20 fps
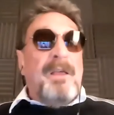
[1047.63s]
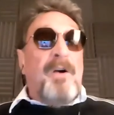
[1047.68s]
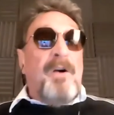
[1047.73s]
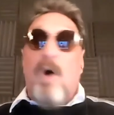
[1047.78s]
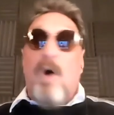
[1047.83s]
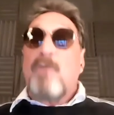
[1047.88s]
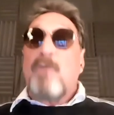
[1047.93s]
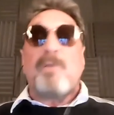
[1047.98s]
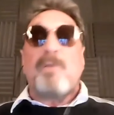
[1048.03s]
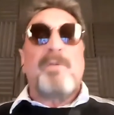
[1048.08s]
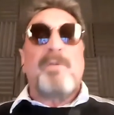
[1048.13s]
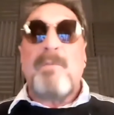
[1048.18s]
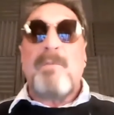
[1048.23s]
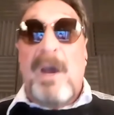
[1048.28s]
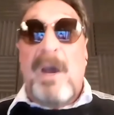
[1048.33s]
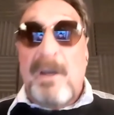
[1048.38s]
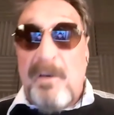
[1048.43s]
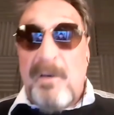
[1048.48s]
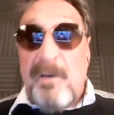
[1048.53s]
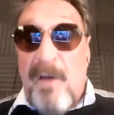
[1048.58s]
automobile
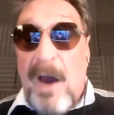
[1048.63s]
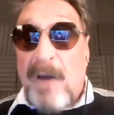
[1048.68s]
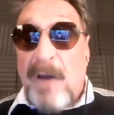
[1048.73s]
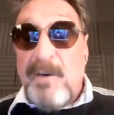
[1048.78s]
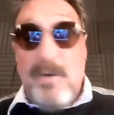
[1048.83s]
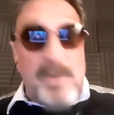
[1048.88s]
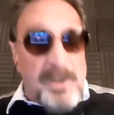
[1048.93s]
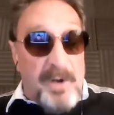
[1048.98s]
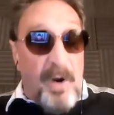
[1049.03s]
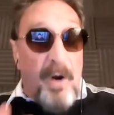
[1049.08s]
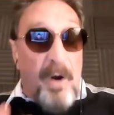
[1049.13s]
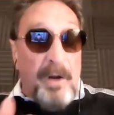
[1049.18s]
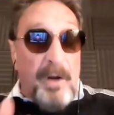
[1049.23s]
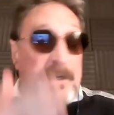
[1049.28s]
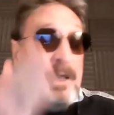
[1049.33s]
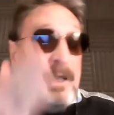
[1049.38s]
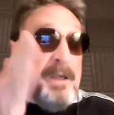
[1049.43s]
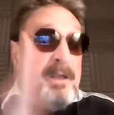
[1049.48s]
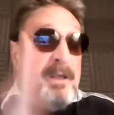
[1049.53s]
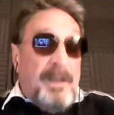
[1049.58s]
manufacturers started
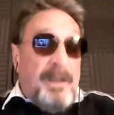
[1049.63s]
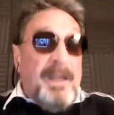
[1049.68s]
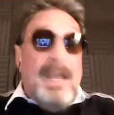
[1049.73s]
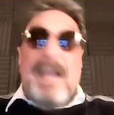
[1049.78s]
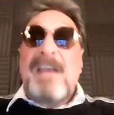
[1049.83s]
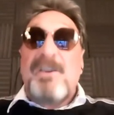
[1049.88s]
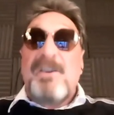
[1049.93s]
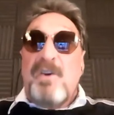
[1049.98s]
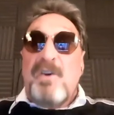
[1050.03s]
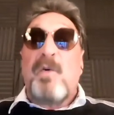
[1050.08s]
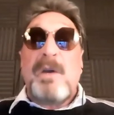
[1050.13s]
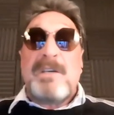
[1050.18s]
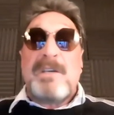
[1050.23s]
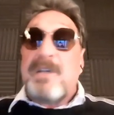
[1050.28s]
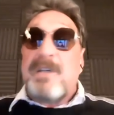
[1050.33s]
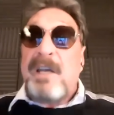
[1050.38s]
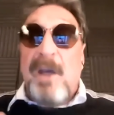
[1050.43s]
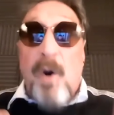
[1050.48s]
increasing